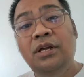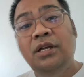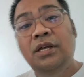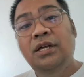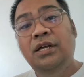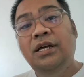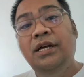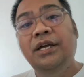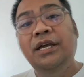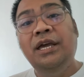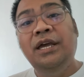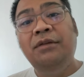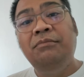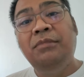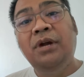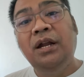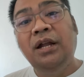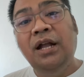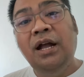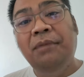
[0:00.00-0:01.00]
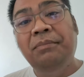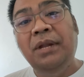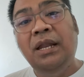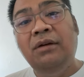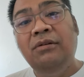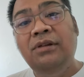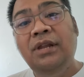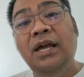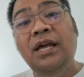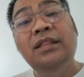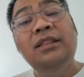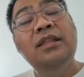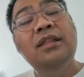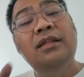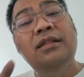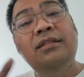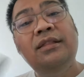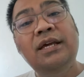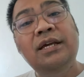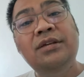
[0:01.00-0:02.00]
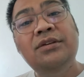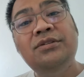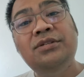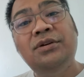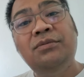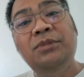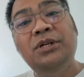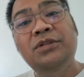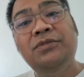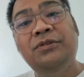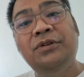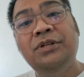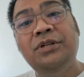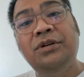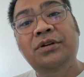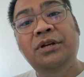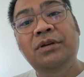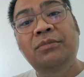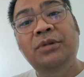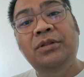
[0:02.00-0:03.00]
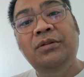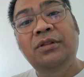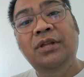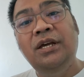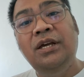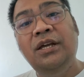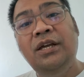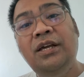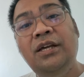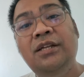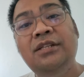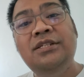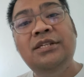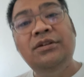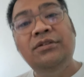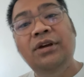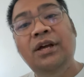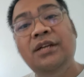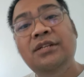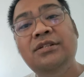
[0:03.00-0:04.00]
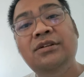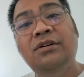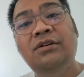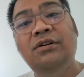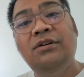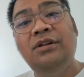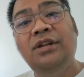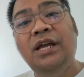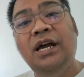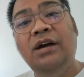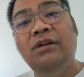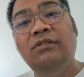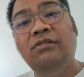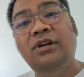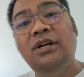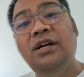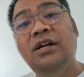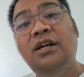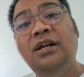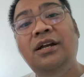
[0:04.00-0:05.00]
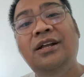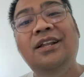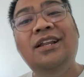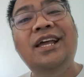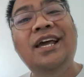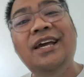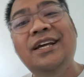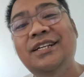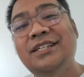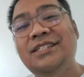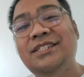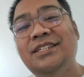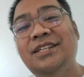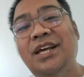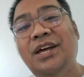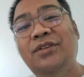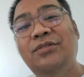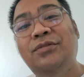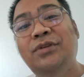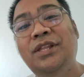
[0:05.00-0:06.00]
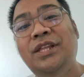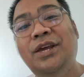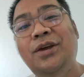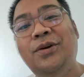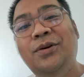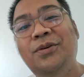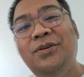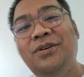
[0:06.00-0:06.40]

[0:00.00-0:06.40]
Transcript: Again, Mark nga pala ulit. Thank you so much for joining me today and see you guys on our next video.